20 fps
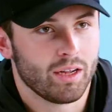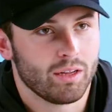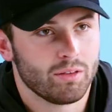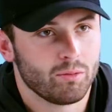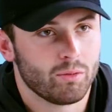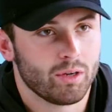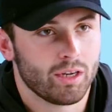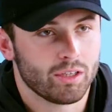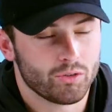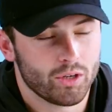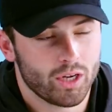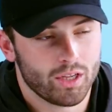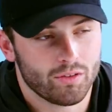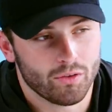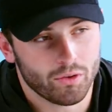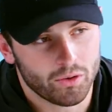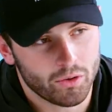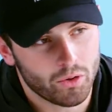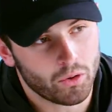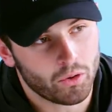then when I
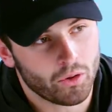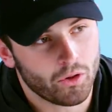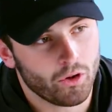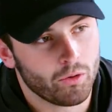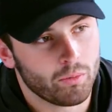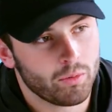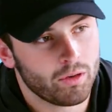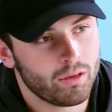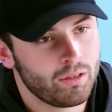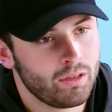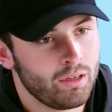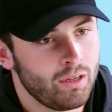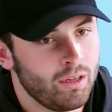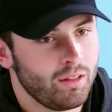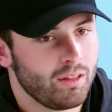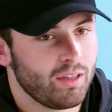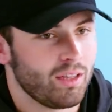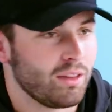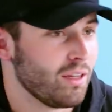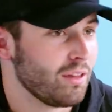transferred to Oklahoma,
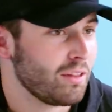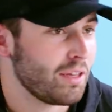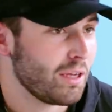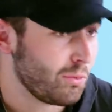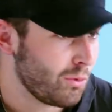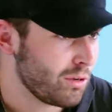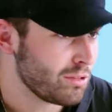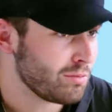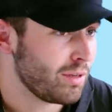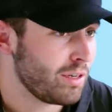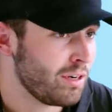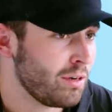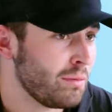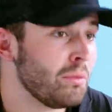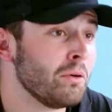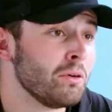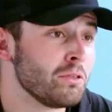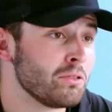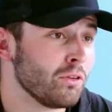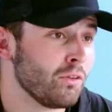they thought that was my
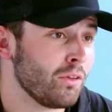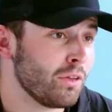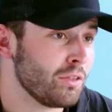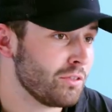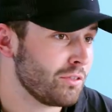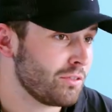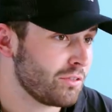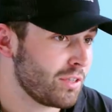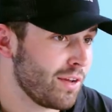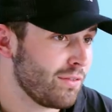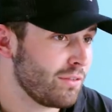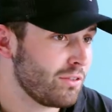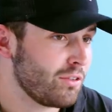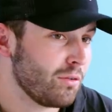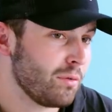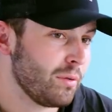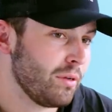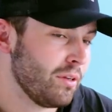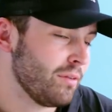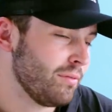number. So they just gave it
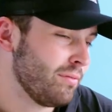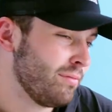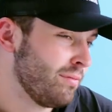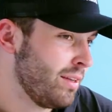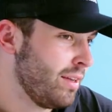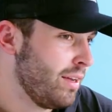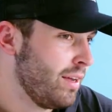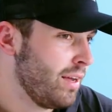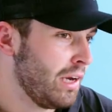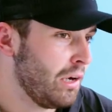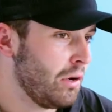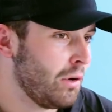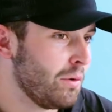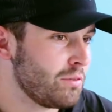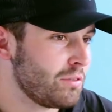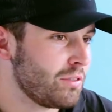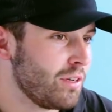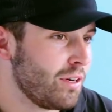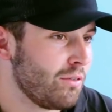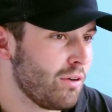to me. And I don't know,
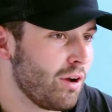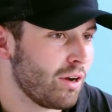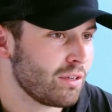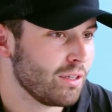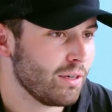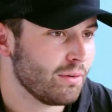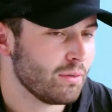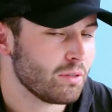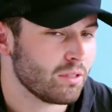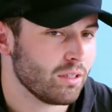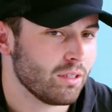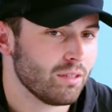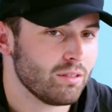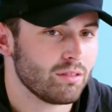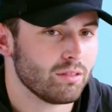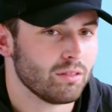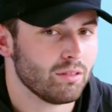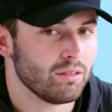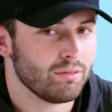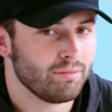just kind of rocked it ever
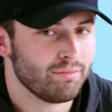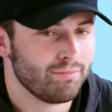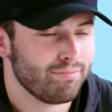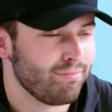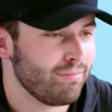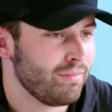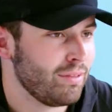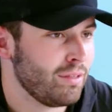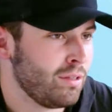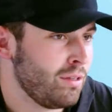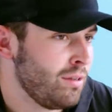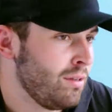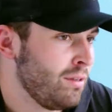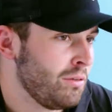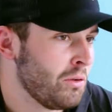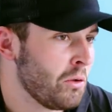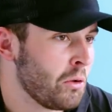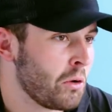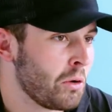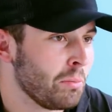since. And
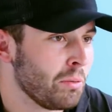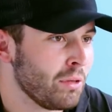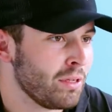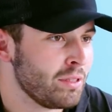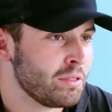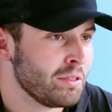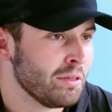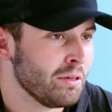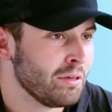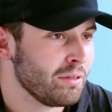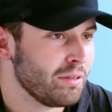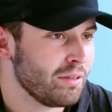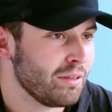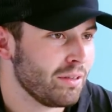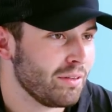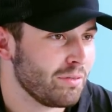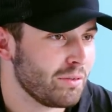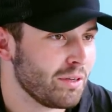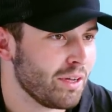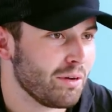no complaints here. And
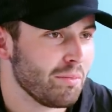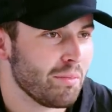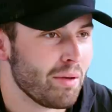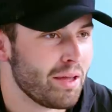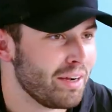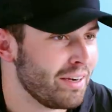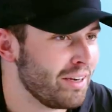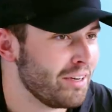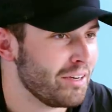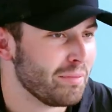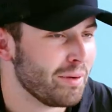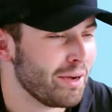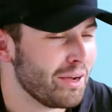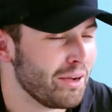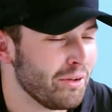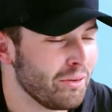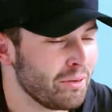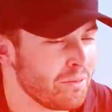I've kind of made it into my